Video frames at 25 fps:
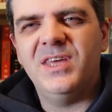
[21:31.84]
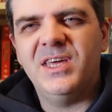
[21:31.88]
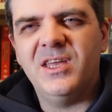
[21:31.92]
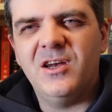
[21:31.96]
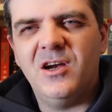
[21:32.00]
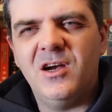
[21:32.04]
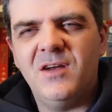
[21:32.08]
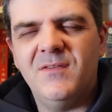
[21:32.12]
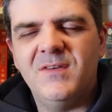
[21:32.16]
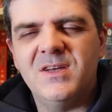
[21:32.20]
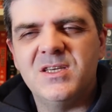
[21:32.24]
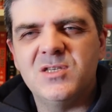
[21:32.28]
to
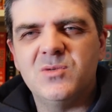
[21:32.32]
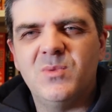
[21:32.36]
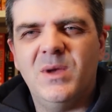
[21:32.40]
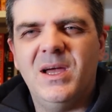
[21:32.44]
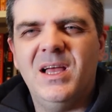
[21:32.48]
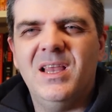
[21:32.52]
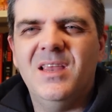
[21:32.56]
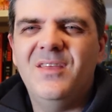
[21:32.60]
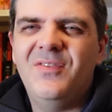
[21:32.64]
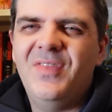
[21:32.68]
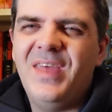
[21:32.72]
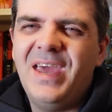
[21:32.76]
get out of it as
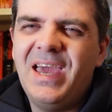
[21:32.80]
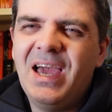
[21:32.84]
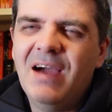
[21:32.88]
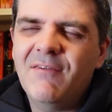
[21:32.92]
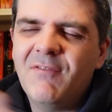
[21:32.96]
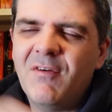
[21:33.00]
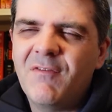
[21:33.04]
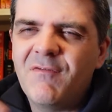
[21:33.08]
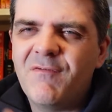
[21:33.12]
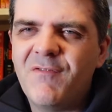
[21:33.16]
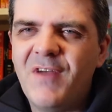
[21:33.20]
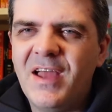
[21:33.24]
well and they
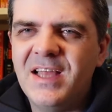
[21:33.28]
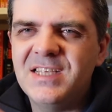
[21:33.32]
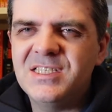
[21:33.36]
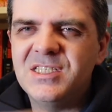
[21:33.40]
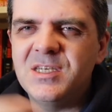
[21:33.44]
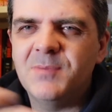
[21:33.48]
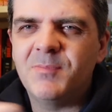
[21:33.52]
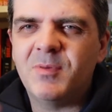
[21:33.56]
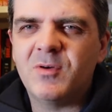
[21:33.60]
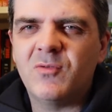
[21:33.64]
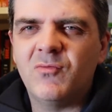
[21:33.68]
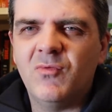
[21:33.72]
have a
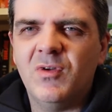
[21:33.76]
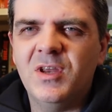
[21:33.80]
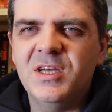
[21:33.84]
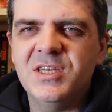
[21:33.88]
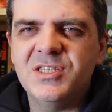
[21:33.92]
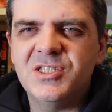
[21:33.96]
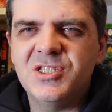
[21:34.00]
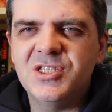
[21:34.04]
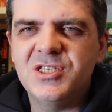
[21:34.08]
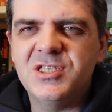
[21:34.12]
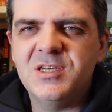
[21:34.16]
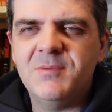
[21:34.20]
friendship and
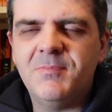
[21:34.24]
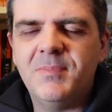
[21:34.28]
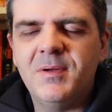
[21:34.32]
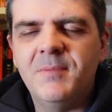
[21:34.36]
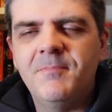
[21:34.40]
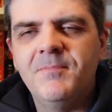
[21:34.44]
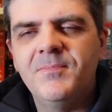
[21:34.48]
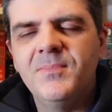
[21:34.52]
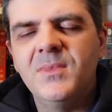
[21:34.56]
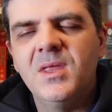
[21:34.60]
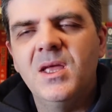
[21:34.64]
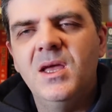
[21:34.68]
relationship
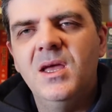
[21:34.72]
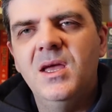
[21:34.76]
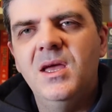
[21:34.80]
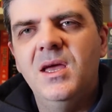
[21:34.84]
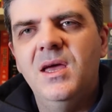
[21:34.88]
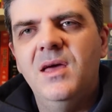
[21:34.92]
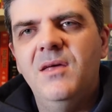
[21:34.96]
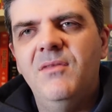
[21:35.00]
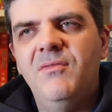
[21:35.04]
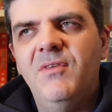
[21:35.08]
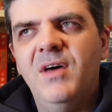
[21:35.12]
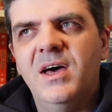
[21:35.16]

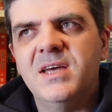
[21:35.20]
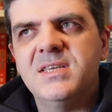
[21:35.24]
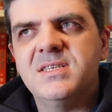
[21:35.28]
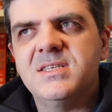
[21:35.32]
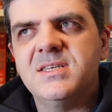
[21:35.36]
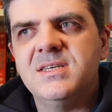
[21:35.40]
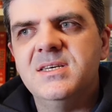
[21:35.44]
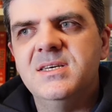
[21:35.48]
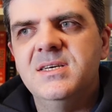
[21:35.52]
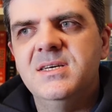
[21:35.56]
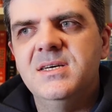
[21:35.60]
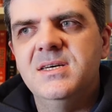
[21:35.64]

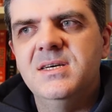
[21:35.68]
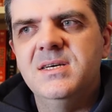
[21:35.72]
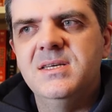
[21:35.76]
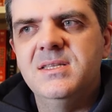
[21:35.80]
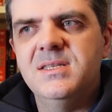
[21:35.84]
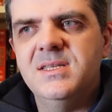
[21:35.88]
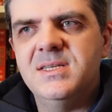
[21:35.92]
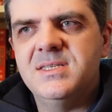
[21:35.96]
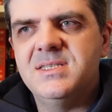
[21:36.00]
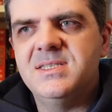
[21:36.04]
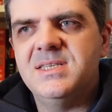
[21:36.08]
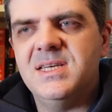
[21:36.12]
that
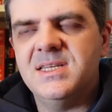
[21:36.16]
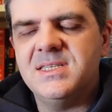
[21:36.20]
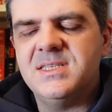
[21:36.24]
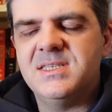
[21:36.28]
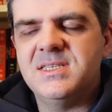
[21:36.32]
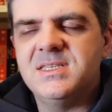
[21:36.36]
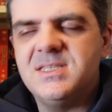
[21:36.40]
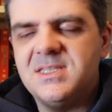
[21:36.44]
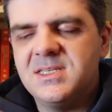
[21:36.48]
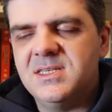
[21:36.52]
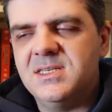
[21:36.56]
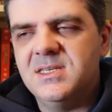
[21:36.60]
that
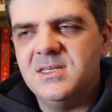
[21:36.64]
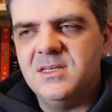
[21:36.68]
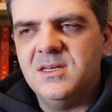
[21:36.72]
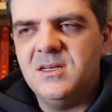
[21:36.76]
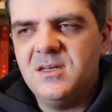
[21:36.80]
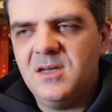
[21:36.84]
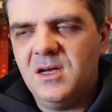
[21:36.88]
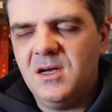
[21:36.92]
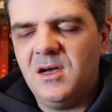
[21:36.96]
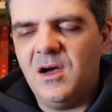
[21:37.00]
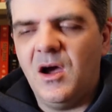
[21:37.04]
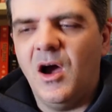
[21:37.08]
sits
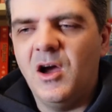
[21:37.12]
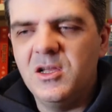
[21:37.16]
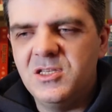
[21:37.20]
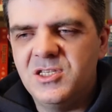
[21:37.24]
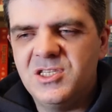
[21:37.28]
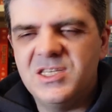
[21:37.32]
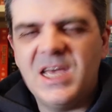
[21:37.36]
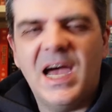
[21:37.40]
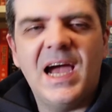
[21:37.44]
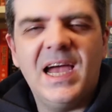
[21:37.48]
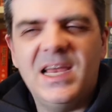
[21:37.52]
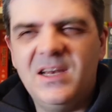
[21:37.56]

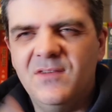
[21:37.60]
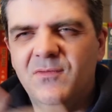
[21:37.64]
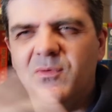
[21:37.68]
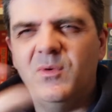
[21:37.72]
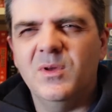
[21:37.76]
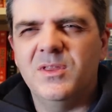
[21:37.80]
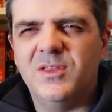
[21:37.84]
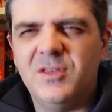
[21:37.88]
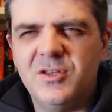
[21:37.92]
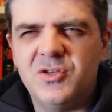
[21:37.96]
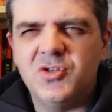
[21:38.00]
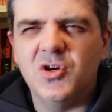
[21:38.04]
outside of
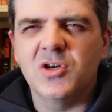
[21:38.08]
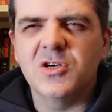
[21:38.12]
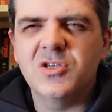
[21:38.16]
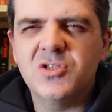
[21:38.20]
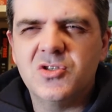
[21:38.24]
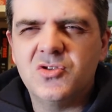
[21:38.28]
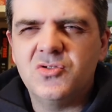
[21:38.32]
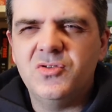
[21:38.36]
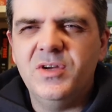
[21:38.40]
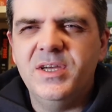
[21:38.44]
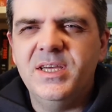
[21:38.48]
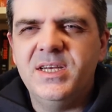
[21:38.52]
what the
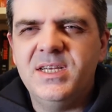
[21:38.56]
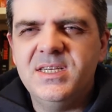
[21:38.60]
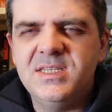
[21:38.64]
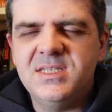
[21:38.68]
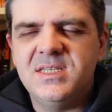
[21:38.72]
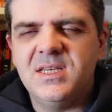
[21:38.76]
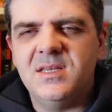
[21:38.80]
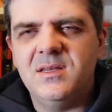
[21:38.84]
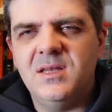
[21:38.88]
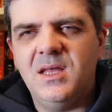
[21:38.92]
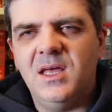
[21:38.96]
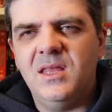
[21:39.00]
drugs trade
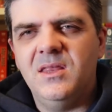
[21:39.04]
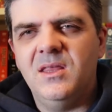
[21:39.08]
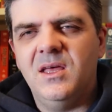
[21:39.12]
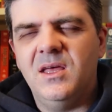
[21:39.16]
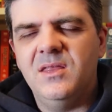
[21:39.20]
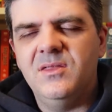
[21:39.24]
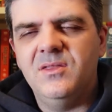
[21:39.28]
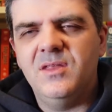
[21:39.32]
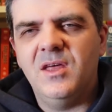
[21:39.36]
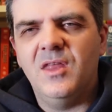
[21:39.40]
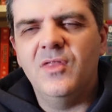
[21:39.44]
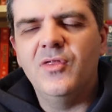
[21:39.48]
is and, and,
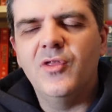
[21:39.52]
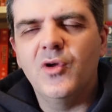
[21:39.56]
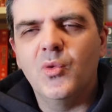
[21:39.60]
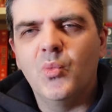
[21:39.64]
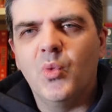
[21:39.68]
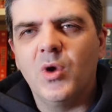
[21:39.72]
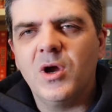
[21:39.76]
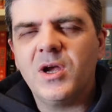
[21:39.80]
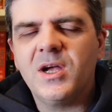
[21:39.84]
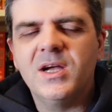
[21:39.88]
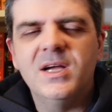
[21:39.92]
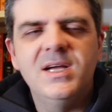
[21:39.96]
and, and their
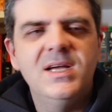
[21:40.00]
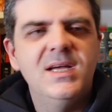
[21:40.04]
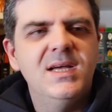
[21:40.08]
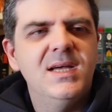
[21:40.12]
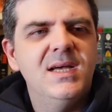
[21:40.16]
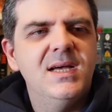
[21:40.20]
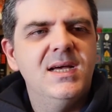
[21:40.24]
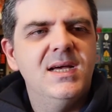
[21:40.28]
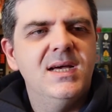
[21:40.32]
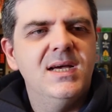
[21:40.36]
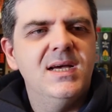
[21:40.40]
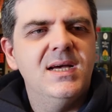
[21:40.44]
work
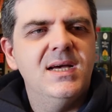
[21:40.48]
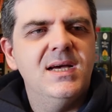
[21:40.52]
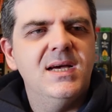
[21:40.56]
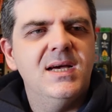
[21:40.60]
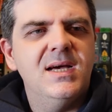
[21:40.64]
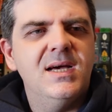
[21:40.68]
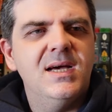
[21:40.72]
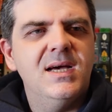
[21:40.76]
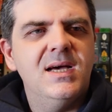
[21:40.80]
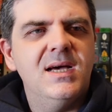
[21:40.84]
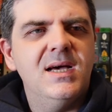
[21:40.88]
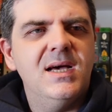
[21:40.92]

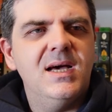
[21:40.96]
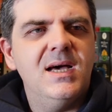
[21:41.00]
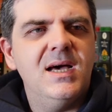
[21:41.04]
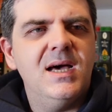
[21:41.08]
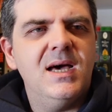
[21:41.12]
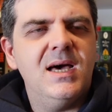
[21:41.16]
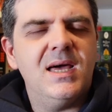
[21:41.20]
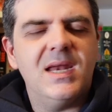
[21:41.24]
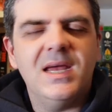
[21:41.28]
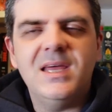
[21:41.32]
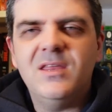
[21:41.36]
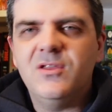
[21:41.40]

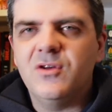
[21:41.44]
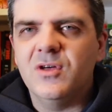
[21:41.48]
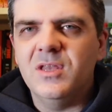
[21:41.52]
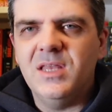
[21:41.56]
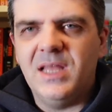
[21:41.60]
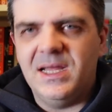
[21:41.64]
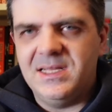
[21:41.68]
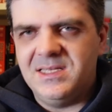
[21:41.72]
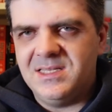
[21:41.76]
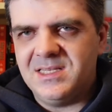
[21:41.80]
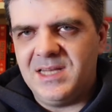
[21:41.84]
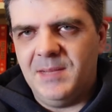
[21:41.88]
and I thought
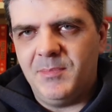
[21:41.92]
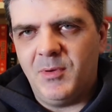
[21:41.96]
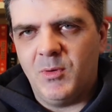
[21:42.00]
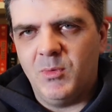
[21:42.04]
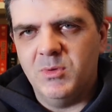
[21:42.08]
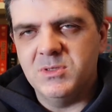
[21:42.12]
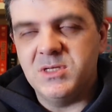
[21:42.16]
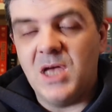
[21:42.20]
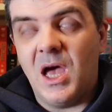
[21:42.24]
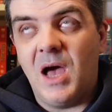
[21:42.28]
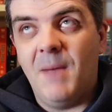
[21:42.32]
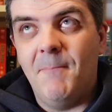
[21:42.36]
Light Sleeper
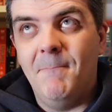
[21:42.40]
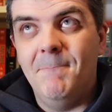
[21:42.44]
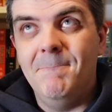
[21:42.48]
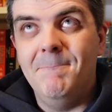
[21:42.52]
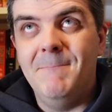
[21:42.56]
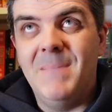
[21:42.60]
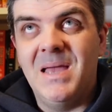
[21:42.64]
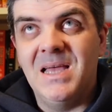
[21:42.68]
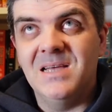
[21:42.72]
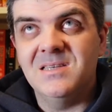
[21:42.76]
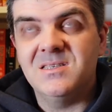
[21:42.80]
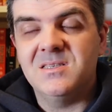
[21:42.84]
was
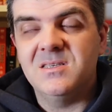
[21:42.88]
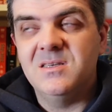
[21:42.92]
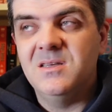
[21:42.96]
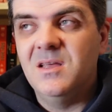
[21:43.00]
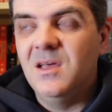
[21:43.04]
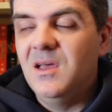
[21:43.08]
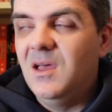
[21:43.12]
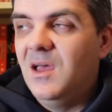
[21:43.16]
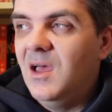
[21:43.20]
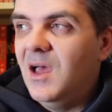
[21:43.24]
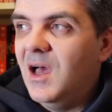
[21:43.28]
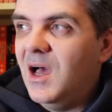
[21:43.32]
amazing
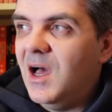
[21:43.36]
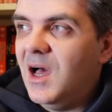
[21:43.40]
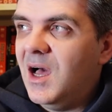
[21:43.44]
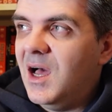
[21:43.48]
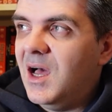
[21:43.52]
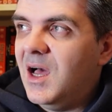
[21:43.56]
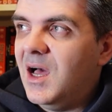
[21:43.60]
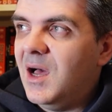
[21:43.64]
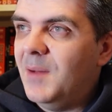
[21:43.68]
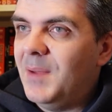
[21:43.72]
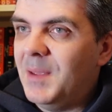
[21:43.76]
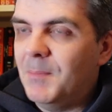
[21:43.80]

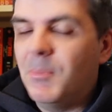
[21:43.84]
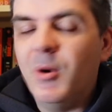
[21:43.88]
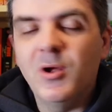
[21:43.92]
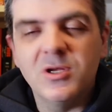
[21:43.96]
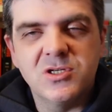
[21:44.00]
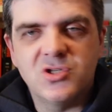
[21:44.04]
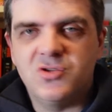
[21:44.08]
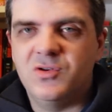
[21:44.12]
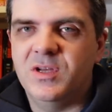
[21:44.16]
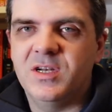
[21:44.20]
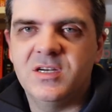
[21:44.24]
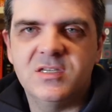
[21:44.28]
I mean
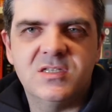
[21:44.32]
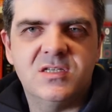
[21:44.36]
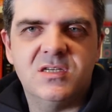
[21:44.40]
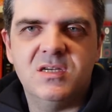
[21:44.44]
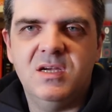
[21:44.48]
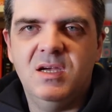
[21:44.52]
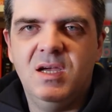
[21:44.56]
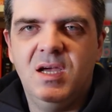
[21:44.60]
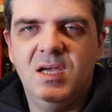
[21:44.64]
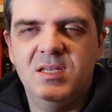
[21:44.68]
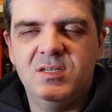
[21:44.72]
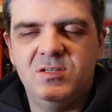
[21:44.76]
Paul
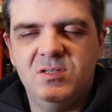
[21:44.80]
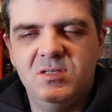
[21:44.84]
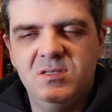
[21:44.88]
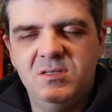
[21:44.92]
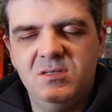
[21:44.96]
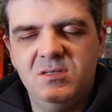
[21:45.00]
Schrader's a